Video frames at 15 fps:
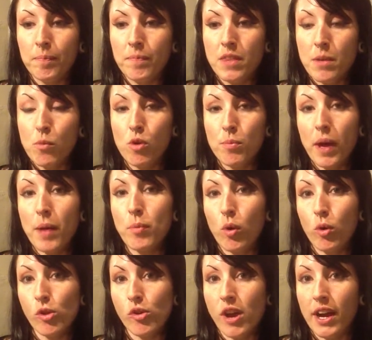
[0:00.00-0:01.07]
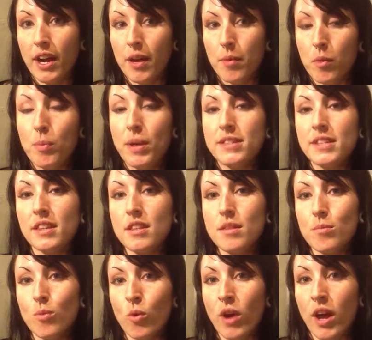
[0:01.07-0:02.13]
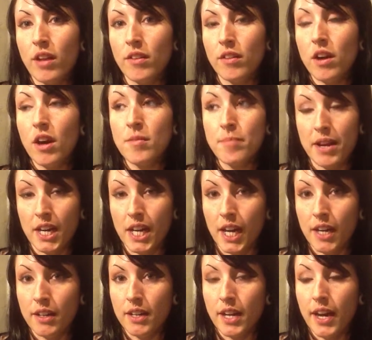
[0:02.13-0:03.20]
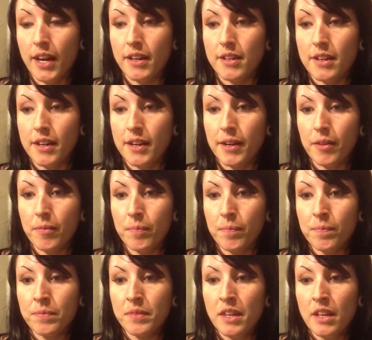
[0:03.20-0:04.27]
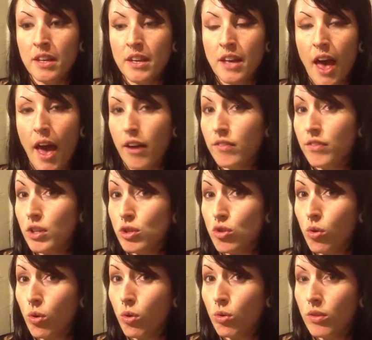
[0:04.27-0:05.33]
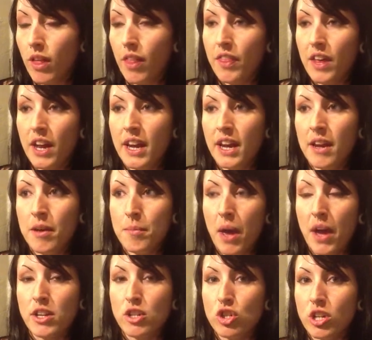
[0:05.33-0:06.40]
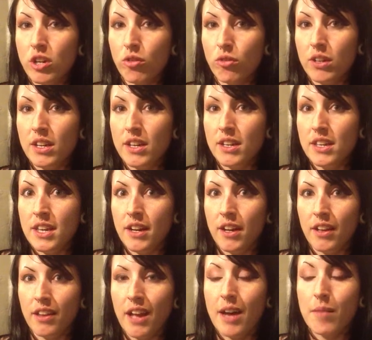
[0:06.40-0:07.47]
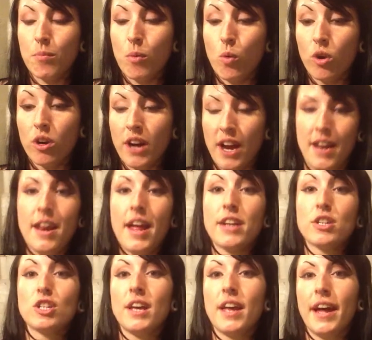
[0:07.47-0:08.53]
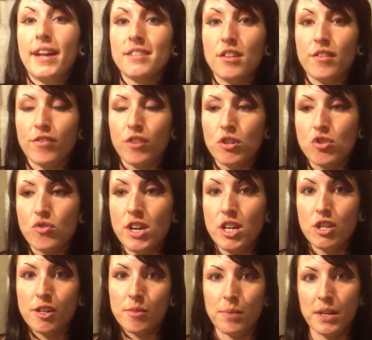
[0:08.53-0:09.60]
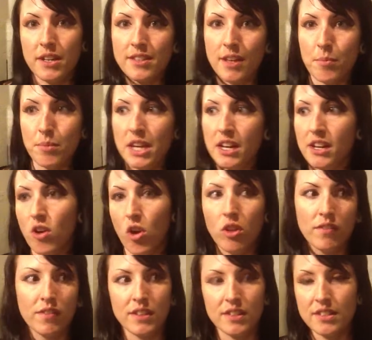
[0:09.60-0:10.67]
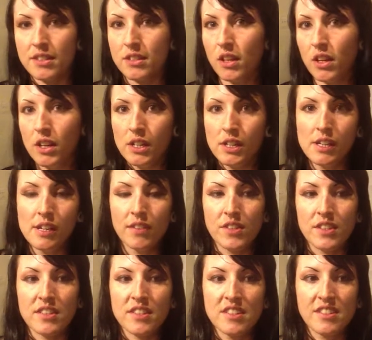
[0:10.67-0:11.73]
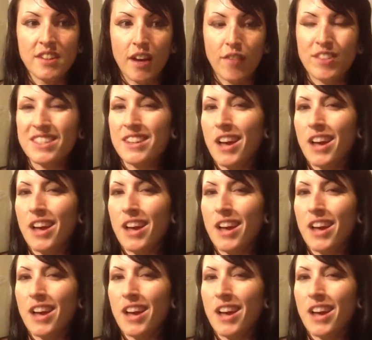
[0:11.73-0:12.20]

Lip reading: The more bipolar I am, well, basically the more unmedicated and out of control that I am, I generally get a lot more, and it actually adds to the frustration because I'm getting all of this stuff. It's